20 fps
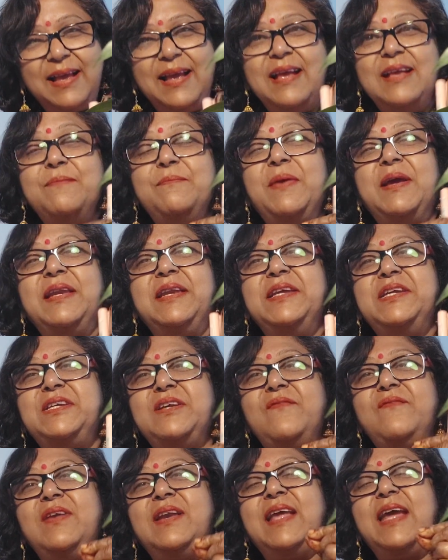
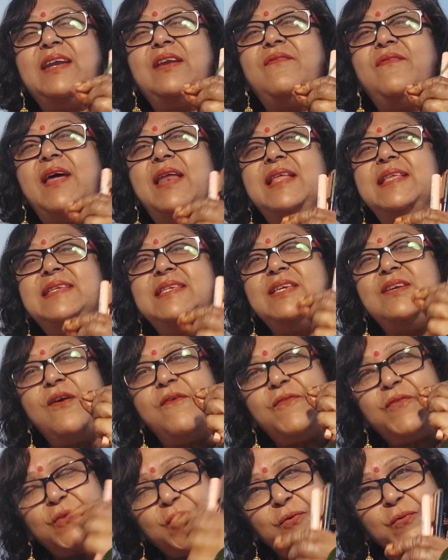Magnesium will get a valency
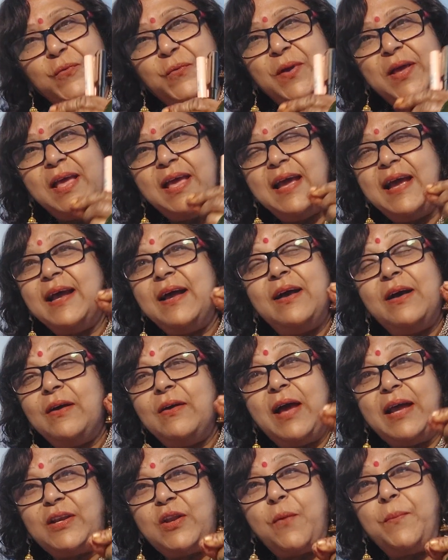of 2.
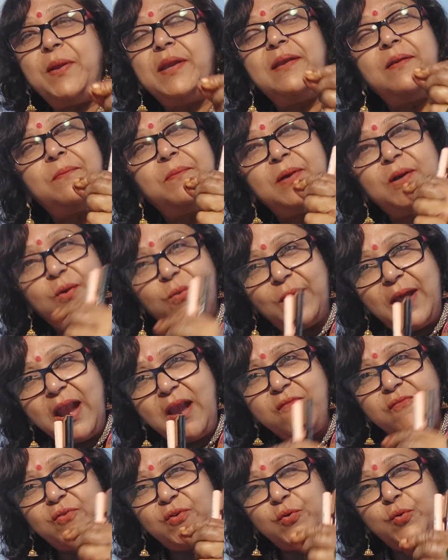Atomic number
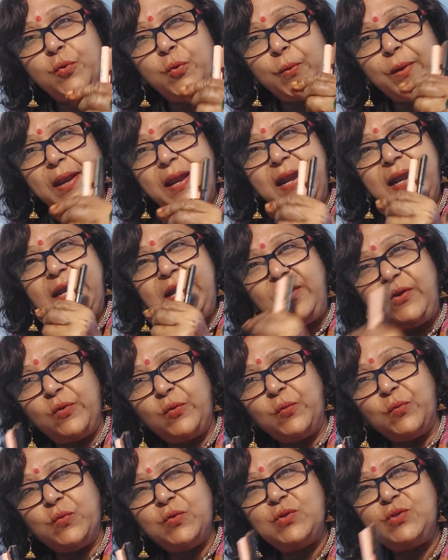12,
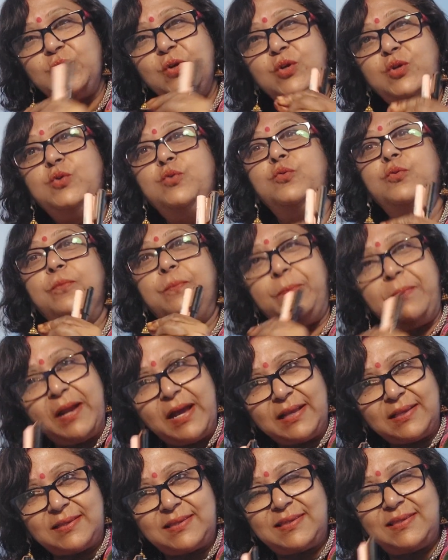282. So
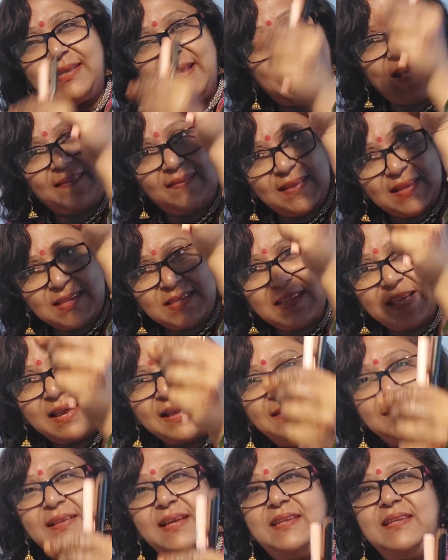2+. Like this,
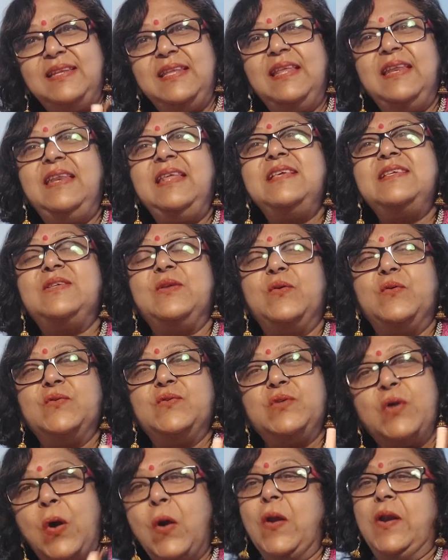the series
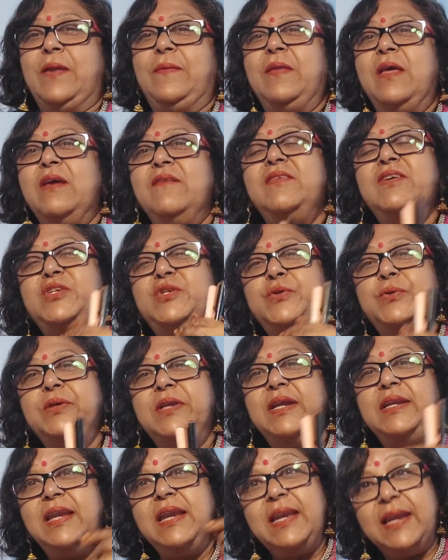goes on, which you
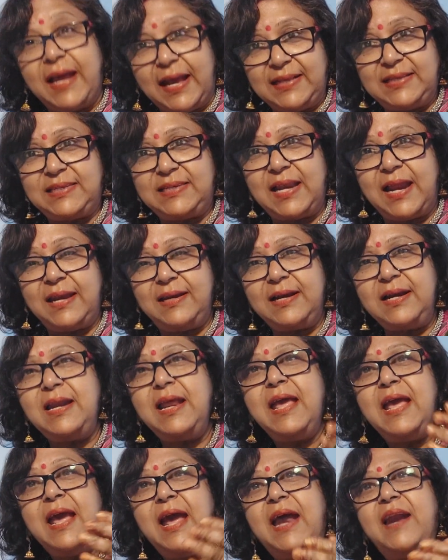did in 9th
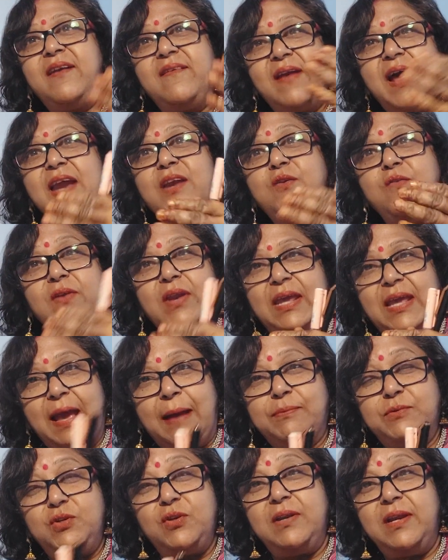standard, and try to
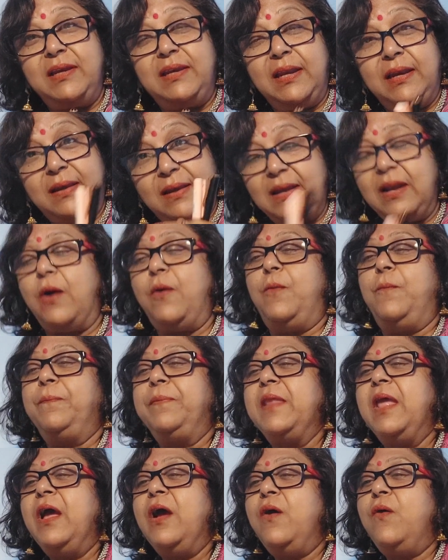recapitulate it now.
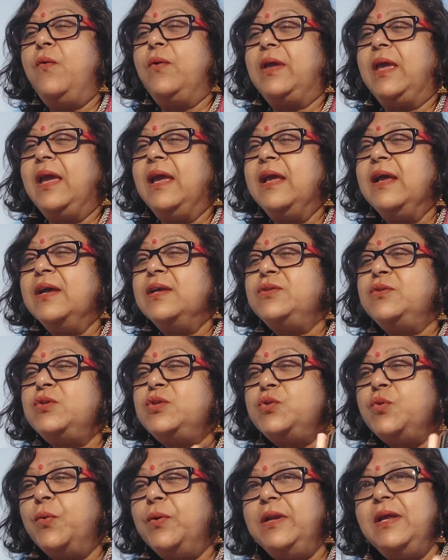Okay. So
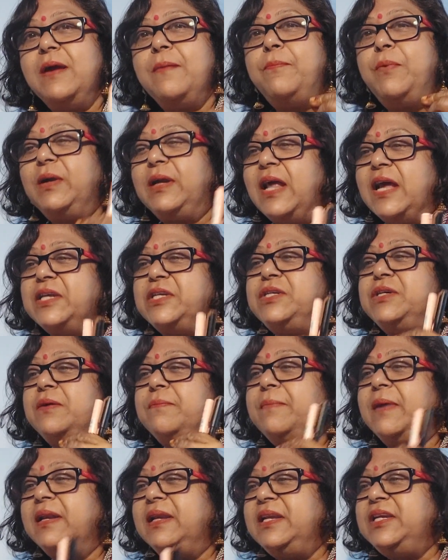sodium,
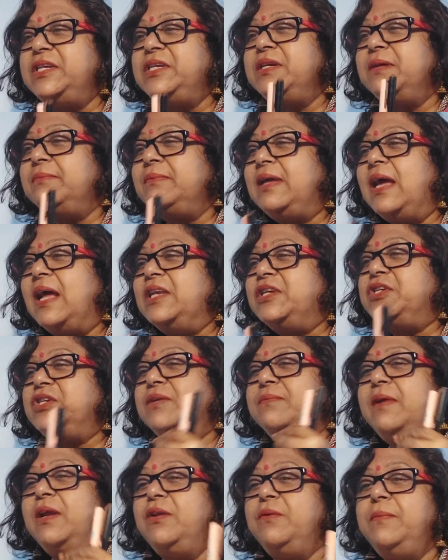potassium, magnesium,
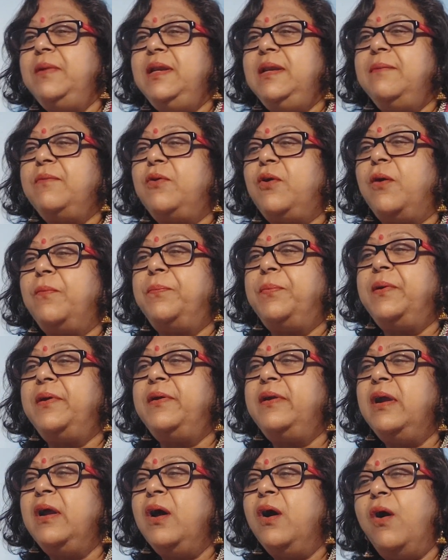calcium, aluminium,
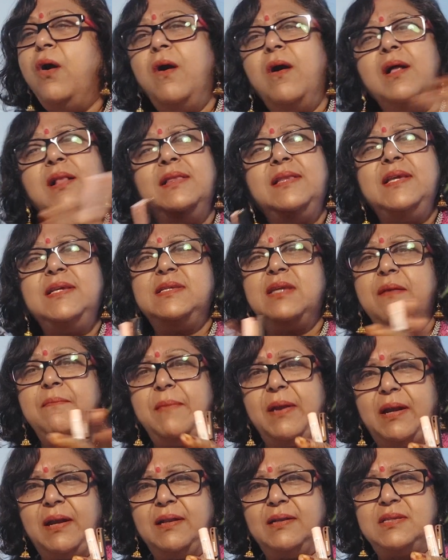copper, all these are
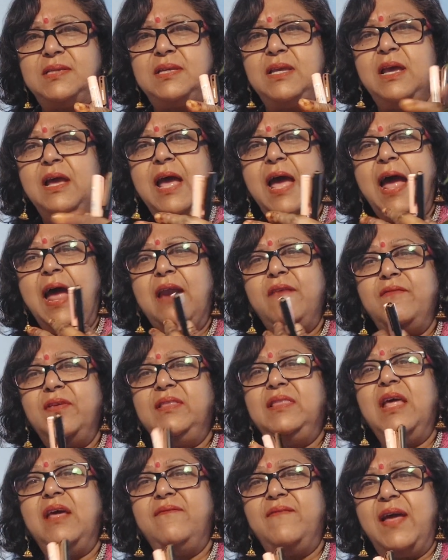metals and
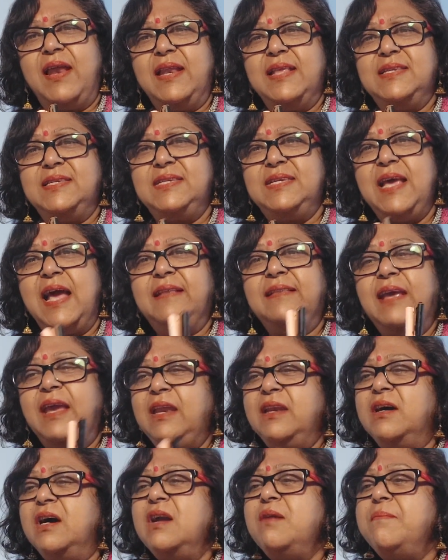with their valency. And the
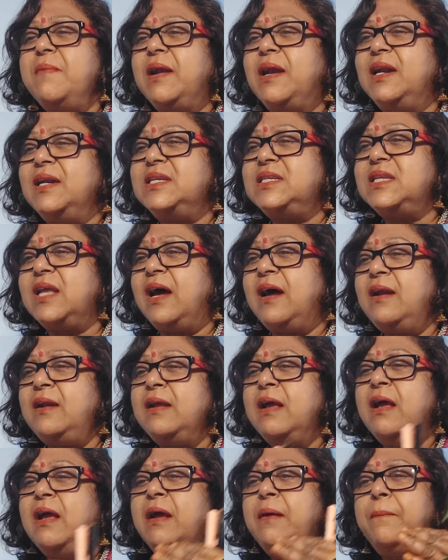inert metals are
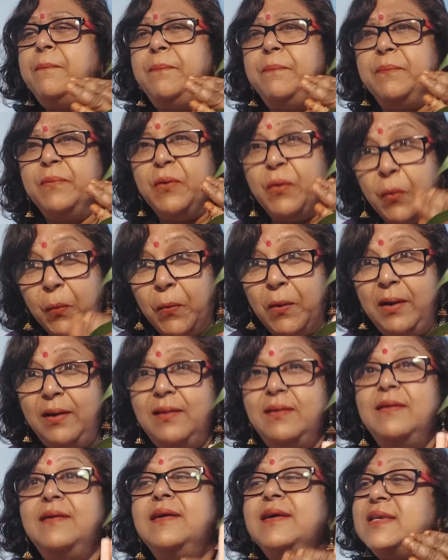gold,
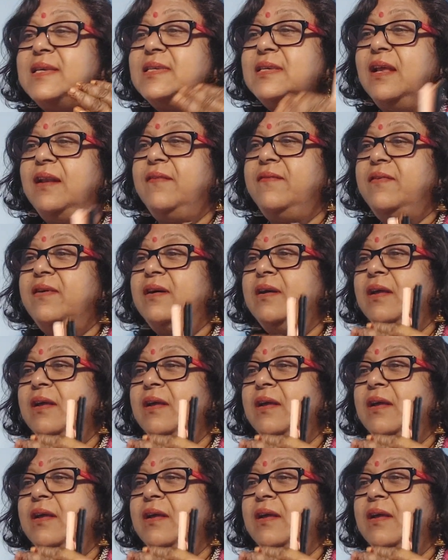silver,